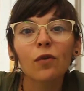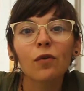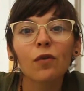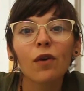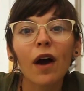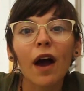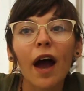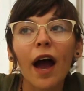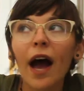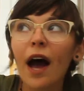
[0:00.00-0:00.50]

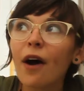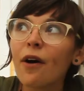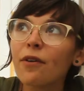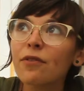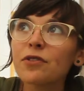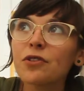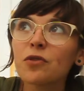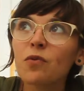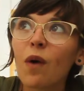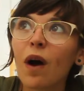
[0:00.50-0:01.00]
How
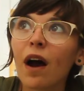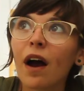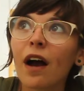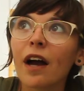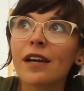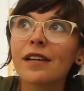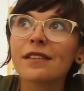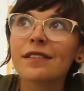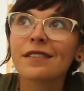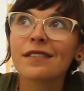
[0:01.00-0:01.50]
do
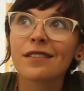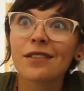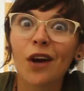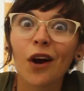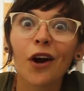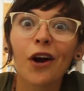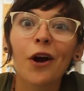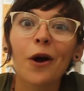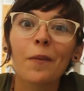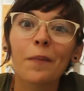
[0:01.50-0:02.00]
I
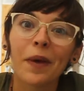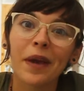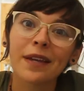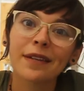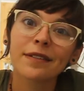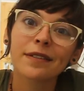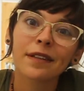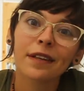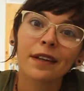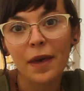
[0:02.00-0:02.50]
start a
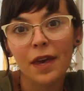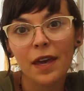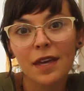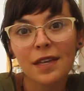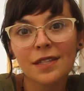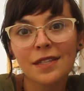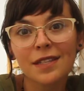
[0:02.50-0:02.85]
painting? Is to